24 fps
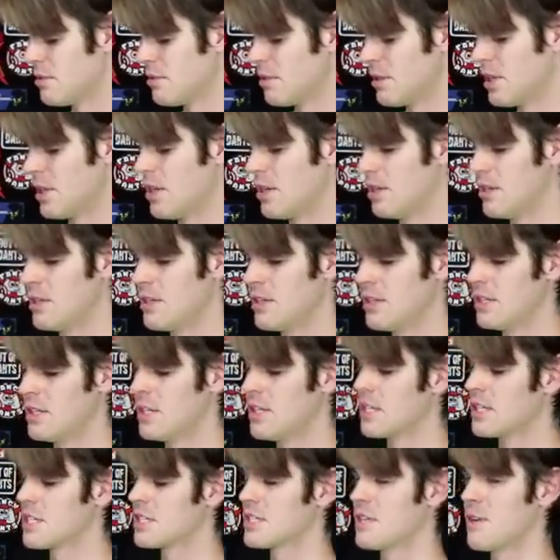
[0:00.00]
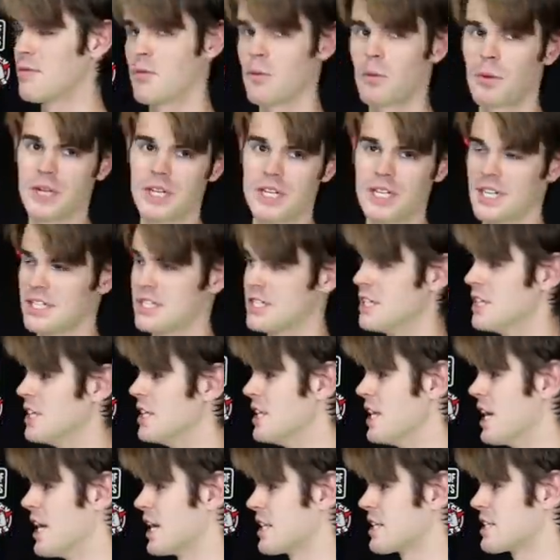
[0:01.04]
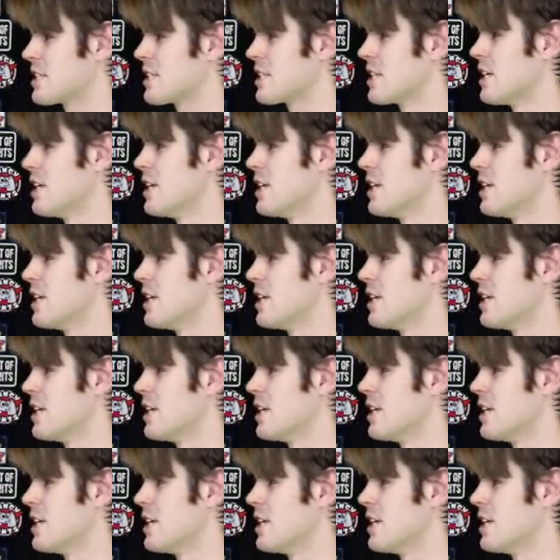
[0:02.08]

Well, except for when it doesn't index.